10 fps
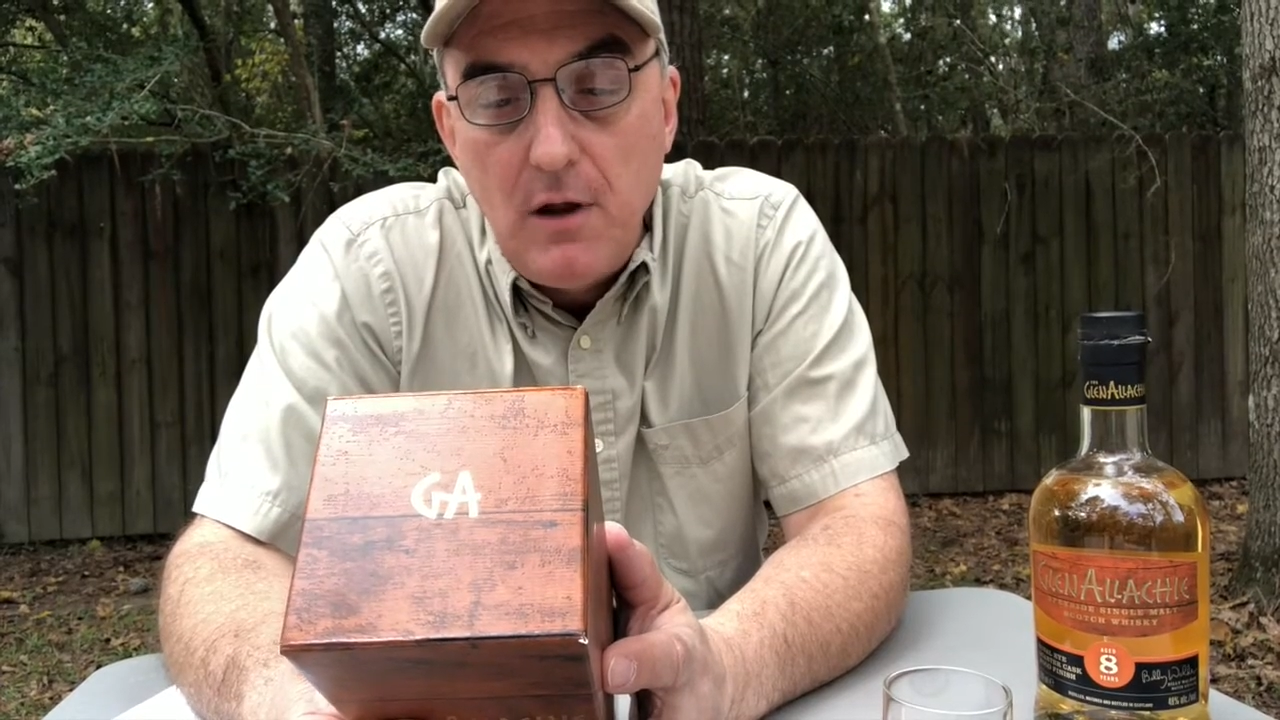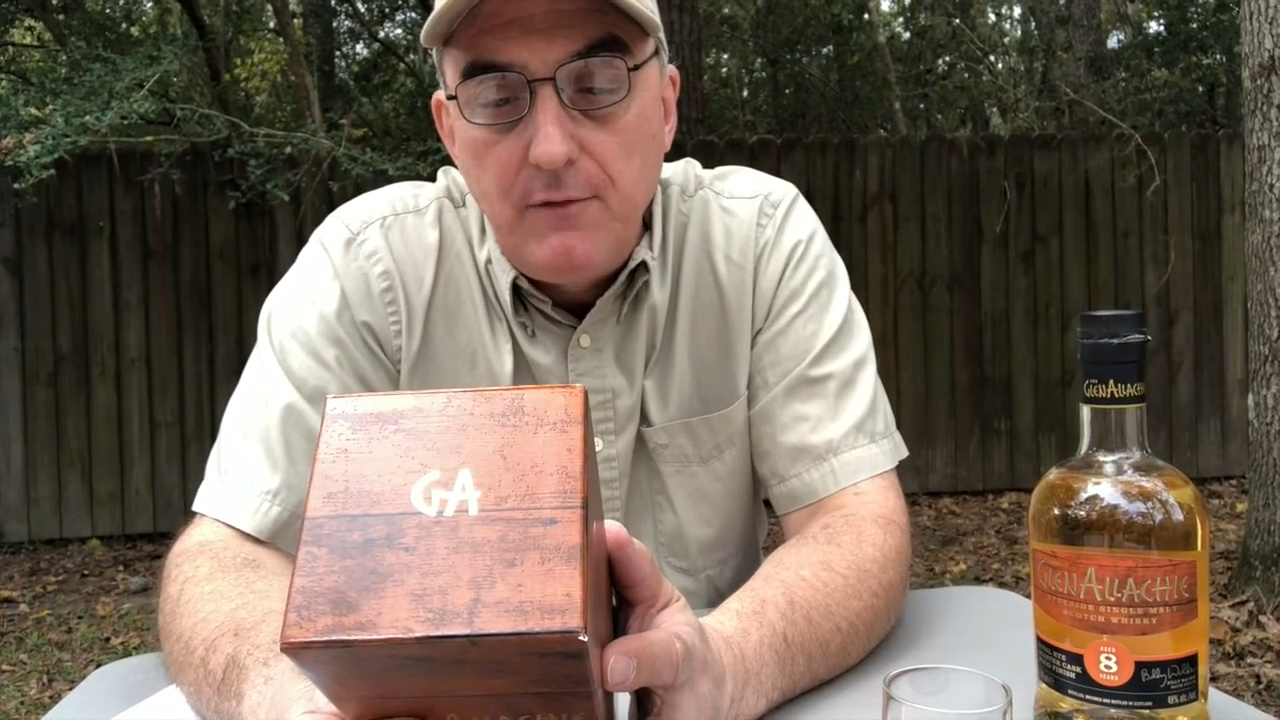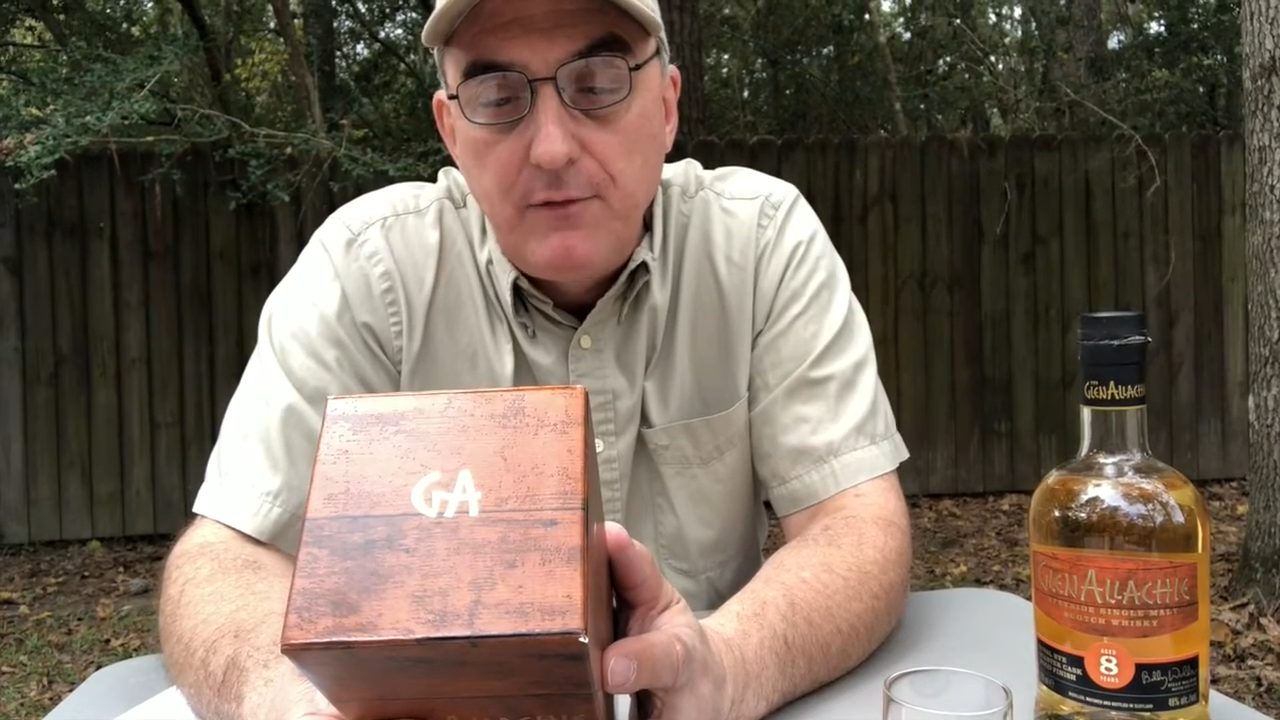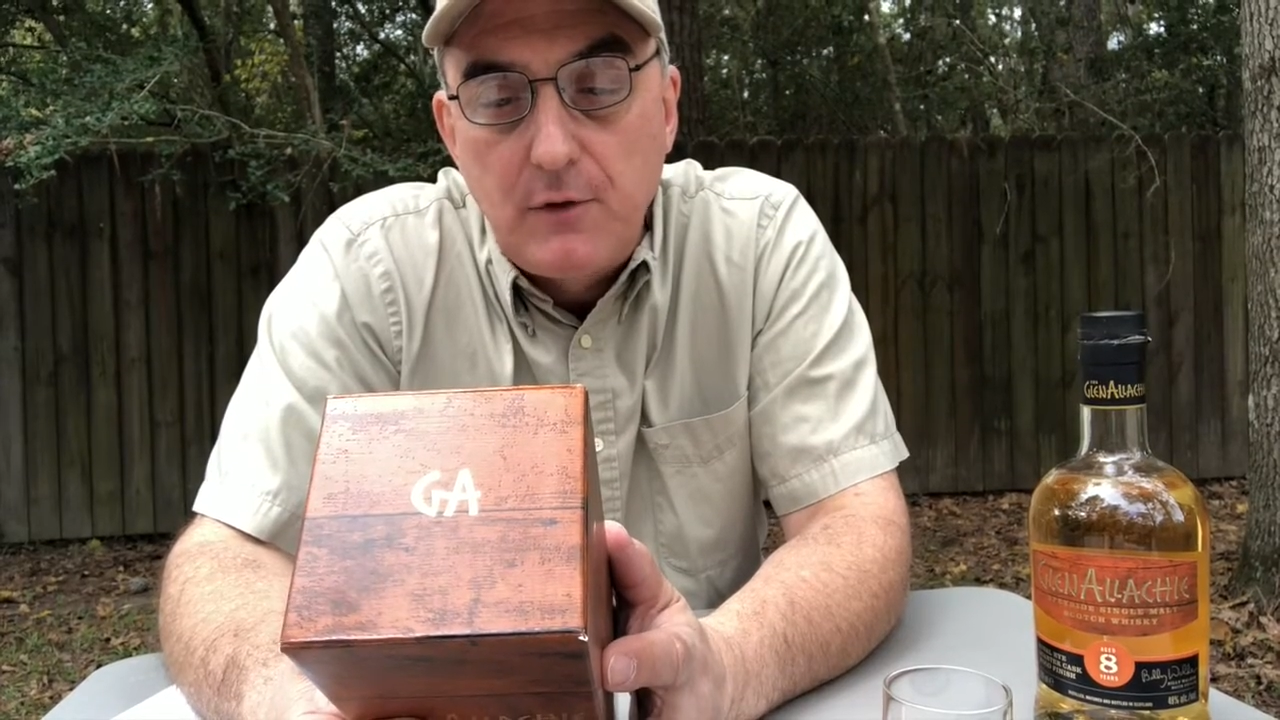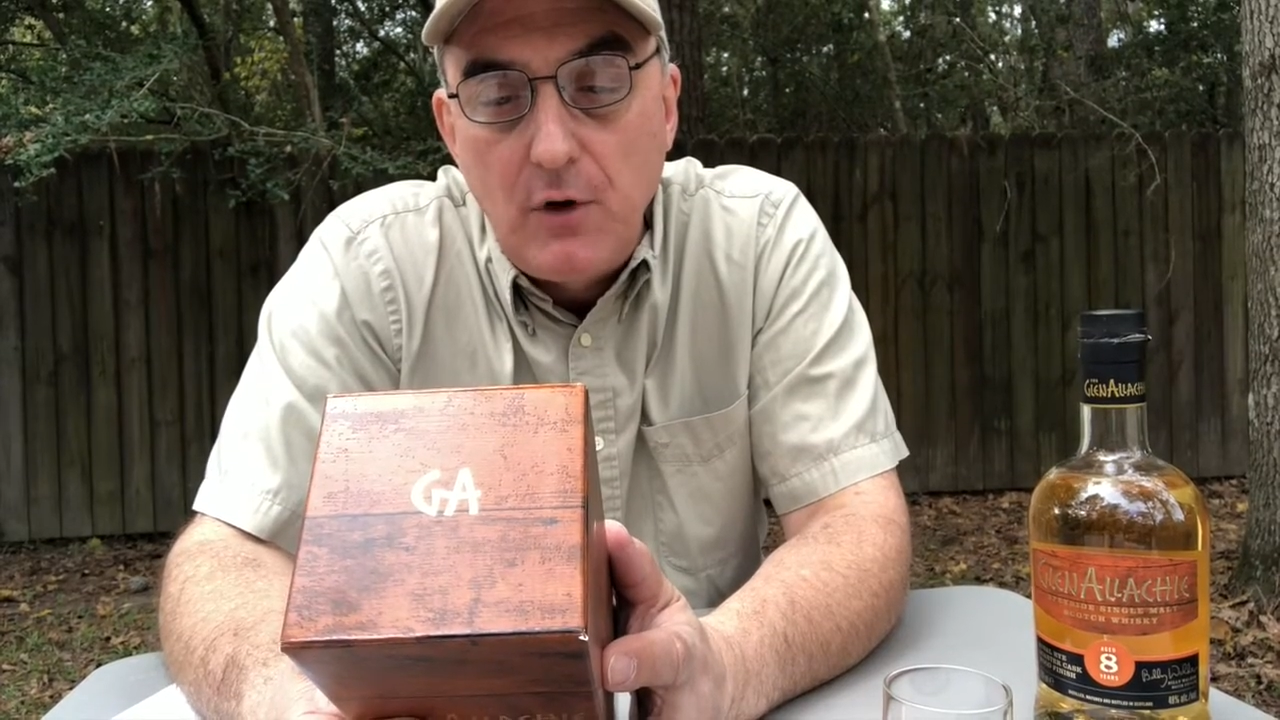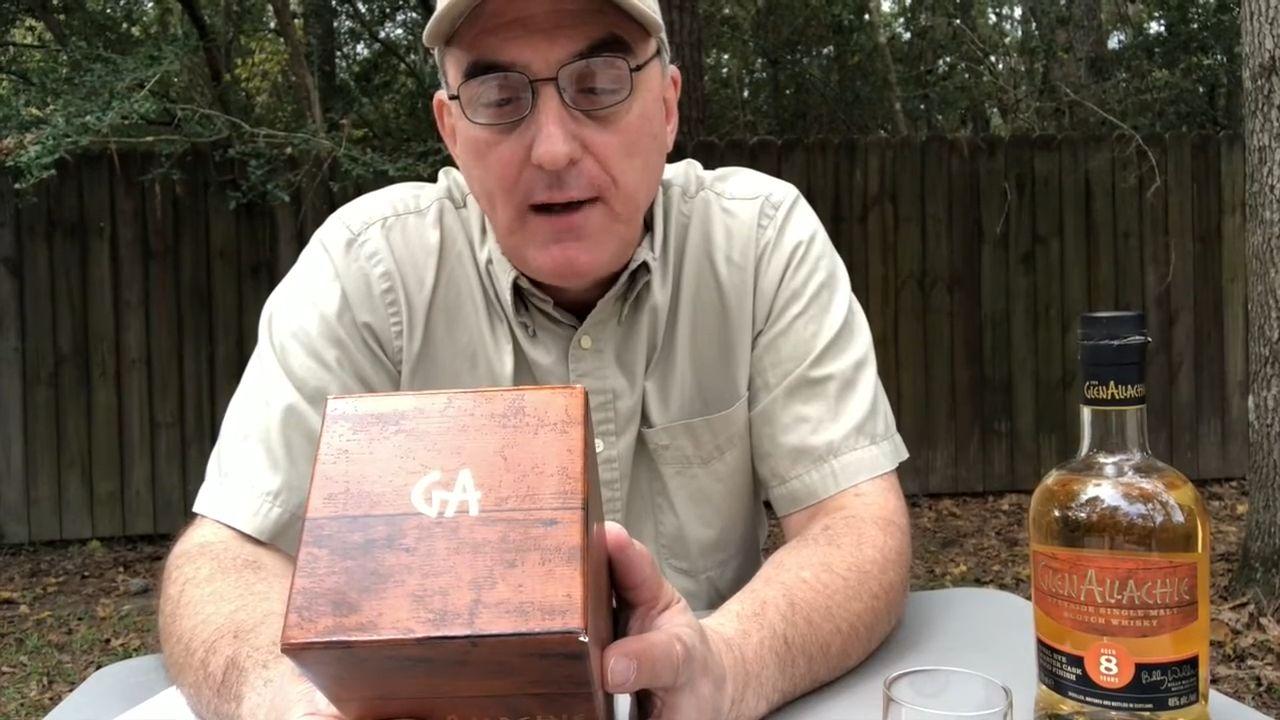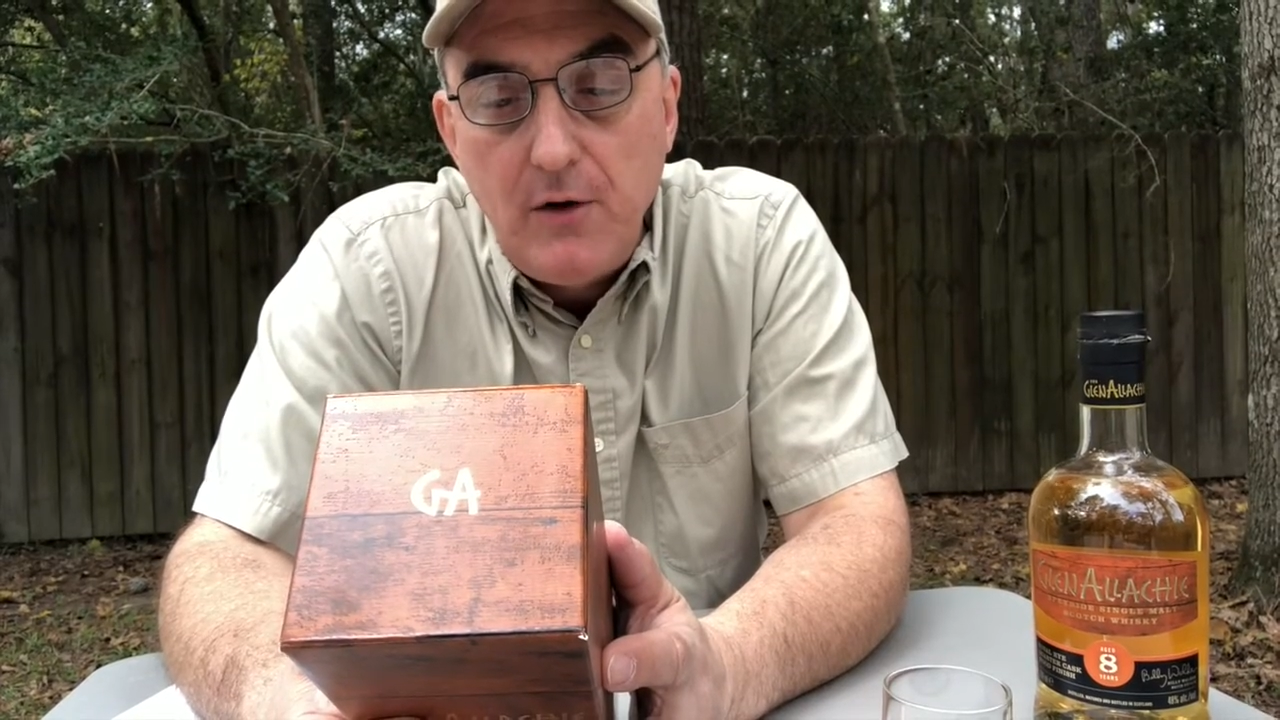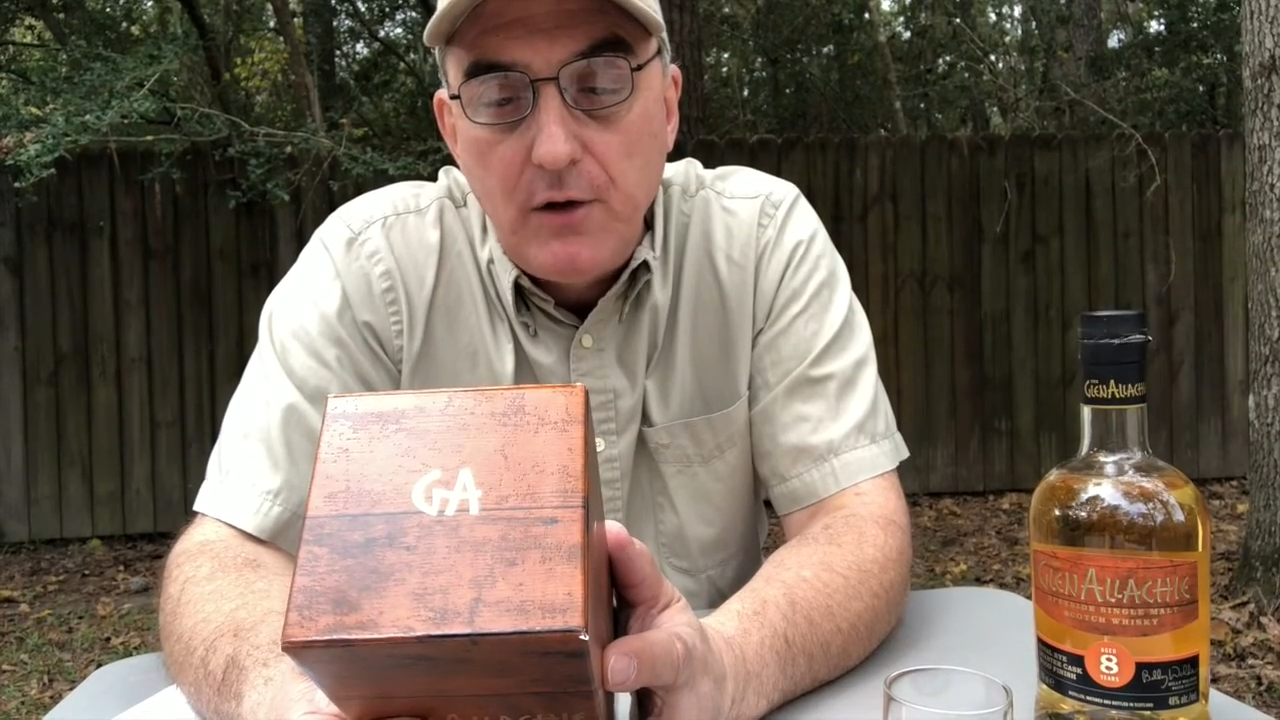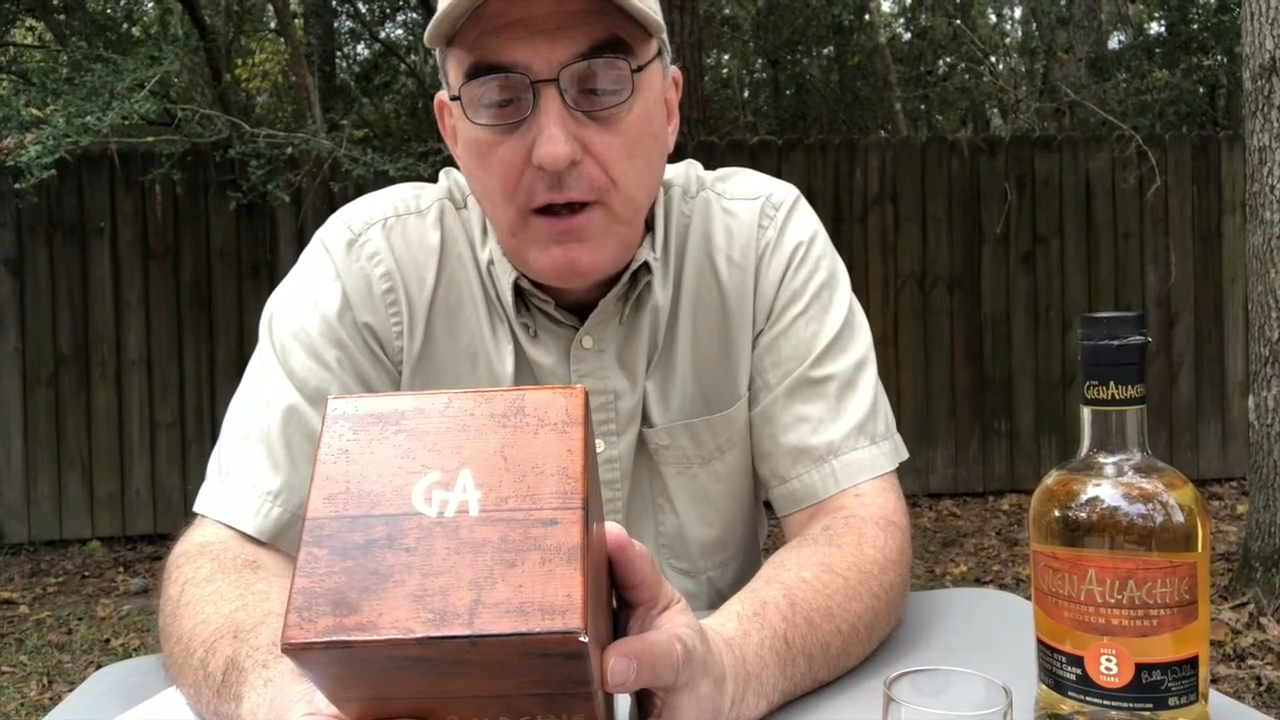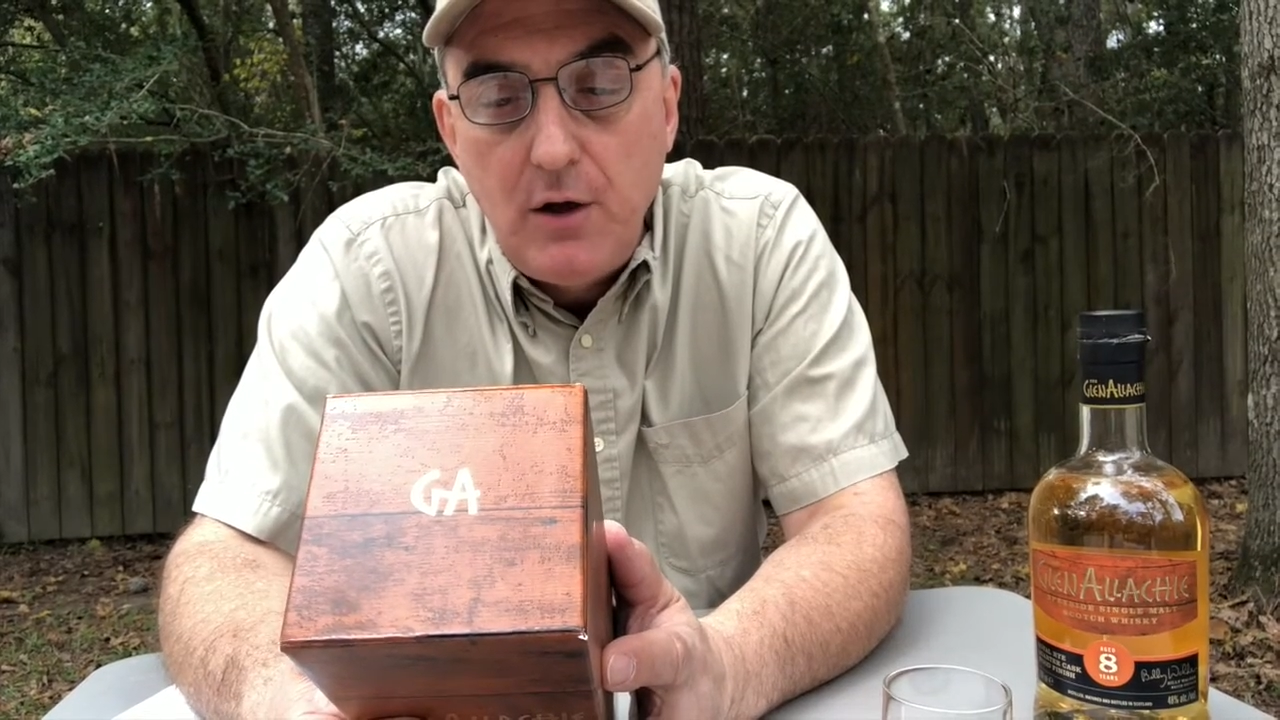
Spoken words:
of GlenAllachie